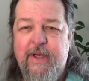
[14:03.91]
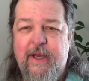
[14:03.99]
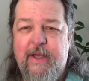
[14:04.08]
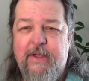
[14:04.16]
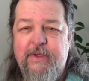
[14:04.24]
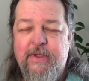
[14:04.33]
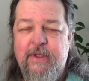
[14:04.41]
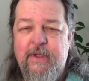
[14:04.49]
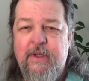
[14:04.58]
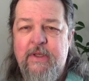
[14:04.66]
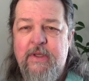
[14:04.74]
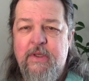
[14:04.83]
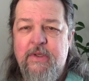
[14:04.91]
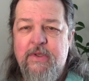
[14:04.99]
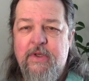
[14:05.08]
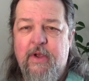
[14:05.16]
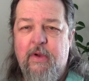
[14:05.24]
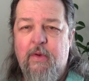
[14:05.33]
house.
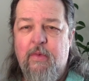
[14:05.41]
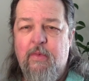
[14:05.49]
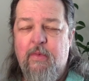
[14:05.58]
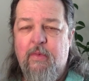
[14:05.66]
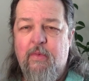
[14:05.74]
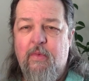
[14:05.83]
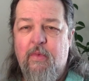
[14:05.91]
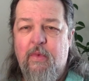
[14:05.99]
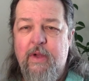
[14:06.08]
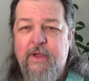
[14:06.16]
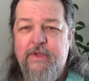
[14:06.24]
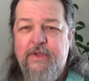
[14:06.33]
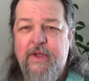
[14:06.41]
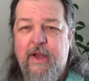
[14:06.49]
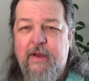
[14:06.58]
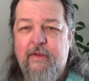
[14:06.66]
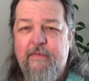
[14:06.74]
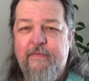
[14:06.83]
So
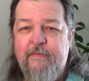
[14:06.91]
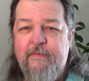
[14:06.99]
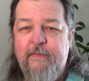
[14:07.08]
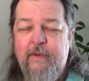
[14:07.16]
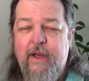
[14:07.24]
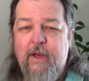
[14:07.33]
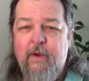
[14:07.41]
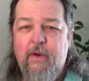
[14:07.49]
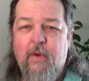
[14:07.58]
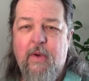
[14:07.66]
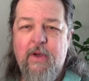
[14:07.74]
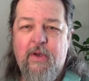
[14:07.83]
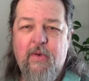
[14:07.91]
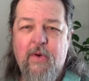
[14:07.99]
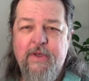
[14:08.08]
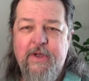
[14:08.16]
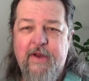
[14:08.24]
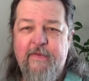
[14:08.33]
instead of going
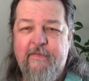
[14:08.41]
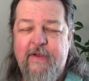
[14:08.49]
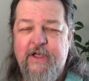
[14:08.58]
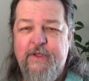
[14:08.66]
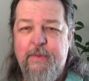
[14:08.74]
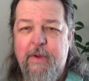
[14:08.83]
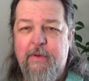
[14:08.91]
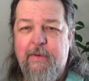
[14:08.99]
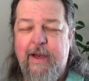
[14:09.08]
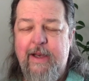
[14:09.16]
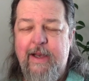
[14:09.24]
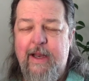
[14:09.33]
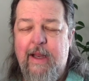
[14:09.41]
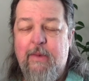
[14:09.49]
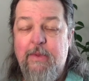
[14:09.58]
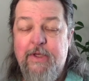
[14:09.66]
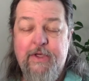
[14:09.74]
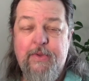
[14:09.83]
towards an investment right now,
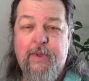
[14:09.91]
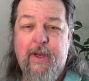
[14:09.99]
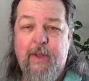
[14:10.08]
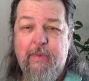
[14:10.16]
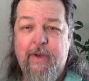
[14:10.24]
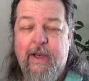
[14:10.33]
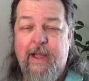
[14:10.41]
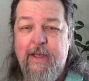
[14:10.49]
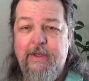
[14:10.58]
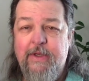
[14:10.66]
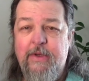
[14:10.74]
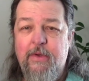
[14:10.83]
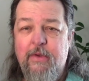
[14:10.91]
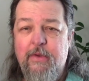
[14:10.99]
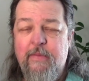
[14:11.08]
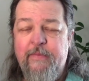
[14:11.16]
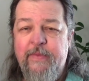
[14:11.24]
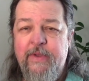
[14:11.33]
which is what I would like to
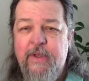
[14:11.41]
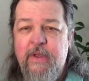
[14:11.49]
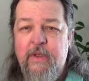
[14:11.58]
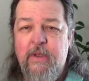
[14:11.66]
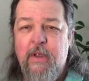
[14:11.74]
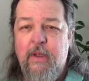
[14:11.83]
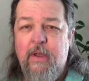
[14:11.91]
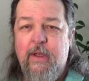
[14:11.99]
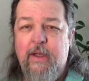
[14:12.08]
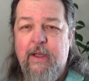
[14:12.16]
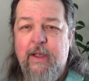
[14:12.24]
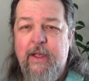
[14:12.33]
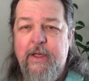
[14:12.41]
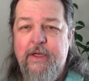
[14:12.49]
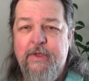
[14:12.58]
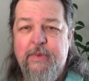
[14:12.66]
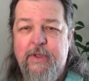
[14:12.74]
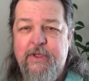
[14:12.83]
do, he
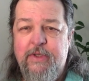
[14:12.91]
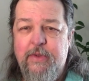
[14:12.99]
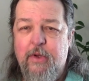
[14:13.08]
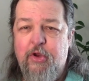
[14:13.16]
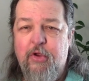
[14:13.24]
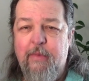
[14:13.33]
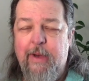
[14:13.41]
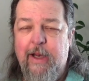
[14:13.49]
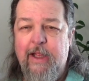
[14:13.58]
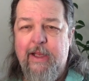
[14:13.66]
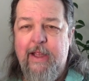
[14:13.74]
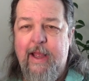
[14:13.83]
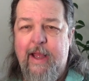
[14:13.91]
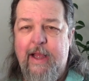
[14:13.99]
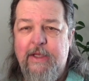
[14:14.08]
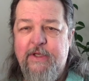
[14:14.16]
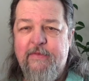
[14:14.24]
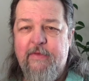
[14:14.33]
just wants to accumulate
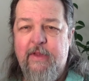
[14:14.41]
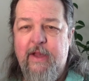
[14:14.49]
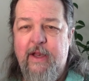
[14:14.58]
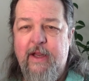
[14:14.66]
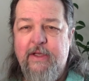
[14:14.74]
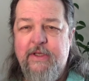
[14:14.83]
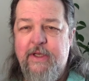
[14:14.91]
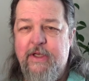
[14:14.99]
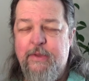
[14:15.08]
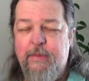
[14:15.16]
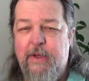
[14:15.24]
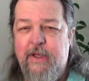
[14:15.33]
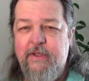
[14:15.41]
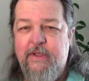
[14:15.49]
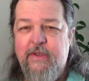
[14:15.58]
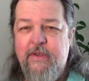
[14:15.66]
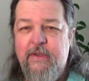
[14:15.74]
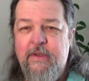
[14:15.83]
cash for the next 6
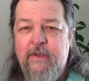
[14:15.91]
months.